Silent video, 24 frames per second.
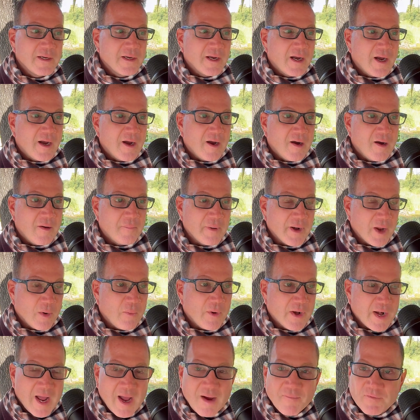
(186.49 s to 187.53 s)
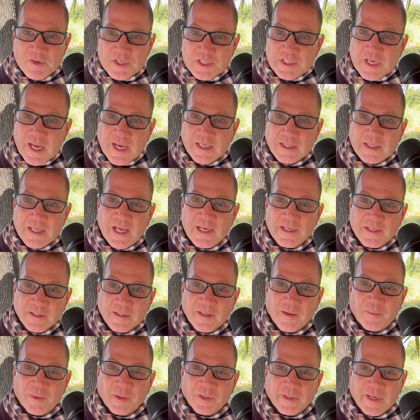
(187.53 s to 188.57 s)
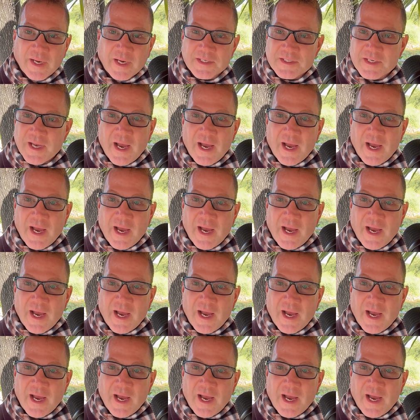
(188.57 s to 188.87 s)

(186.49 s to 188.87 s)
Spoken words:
But I want to obfuscate that deliberately because